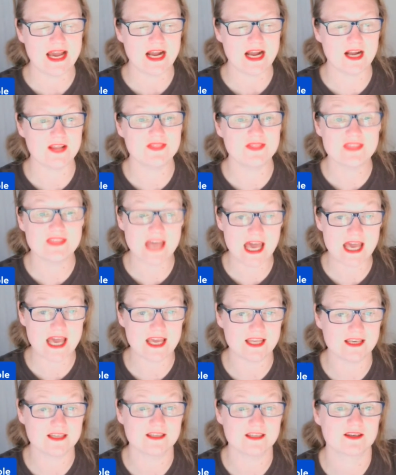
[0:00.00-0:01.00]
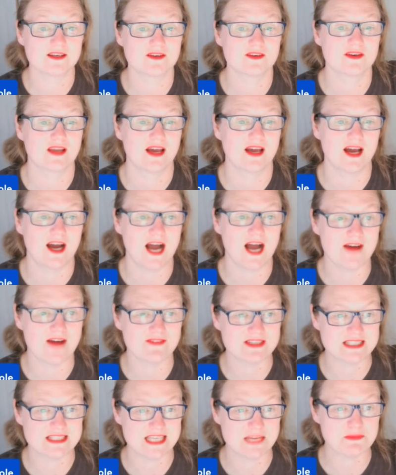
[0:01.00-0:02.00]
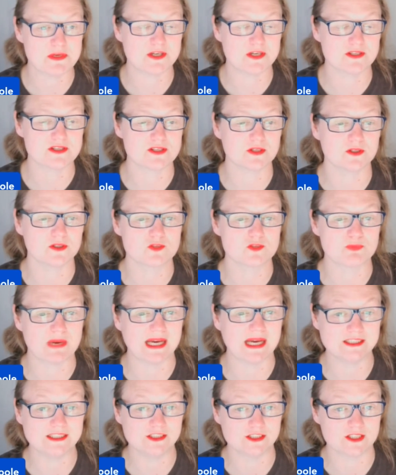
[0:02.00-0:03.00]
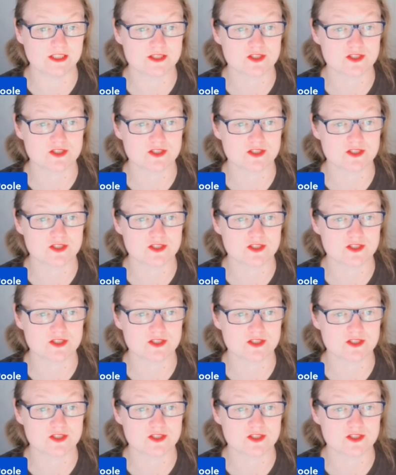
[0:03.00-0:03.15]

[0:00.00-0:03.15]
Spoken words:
and then have a team of consultants behind you.